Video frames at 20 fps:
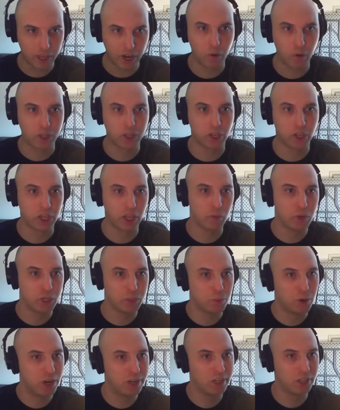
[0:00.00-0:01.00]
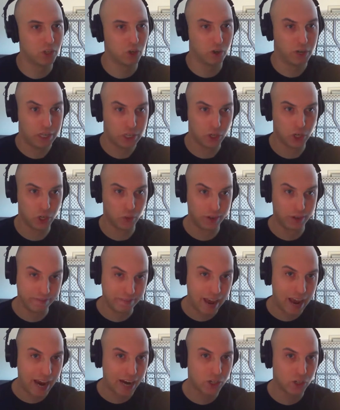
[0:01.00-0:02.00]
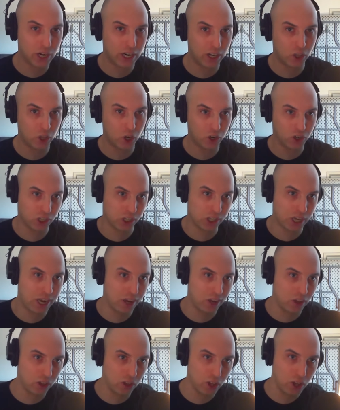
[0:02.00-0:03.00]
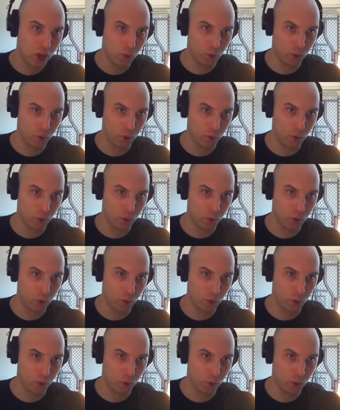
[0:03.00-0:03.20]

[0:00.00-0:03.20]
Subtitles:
Are we looking at which projects are easier to refactor at a large scale?